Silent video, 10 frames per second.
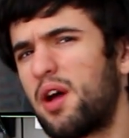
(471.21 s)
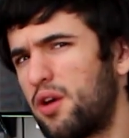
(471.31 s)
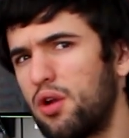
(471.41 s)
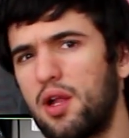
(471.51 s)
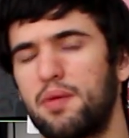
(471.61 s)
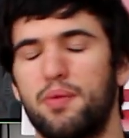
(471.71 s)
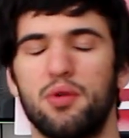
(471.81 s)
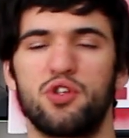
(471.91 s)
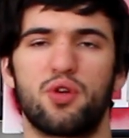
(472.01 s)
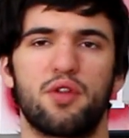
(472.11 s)
I hear a lot of
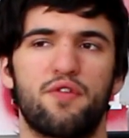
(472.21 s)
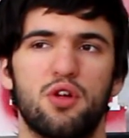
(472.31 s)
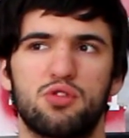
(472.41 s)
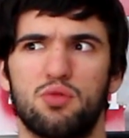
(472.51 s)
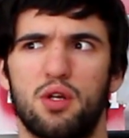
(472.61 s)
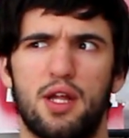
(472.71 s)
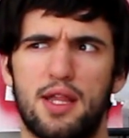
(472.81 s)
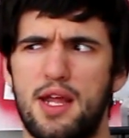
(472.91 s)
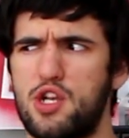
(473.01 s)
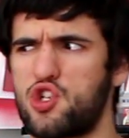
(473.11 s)
people enjoy the first one,
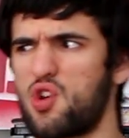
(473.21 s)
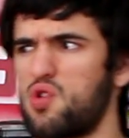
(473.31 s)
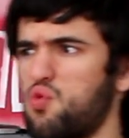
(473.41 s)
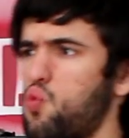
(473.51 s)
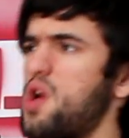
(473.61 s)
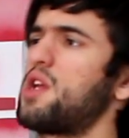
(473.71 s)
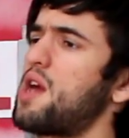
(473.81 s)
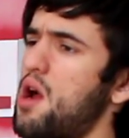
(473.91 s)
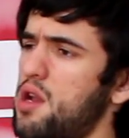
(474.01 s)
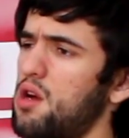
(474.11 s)
and then it just gets way
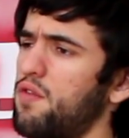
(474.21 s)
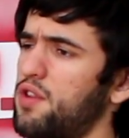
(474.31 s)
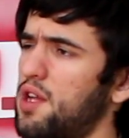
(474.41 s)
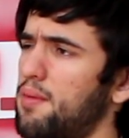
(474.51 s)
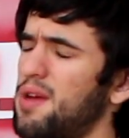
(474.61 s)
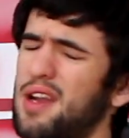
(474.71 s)
downhill for them,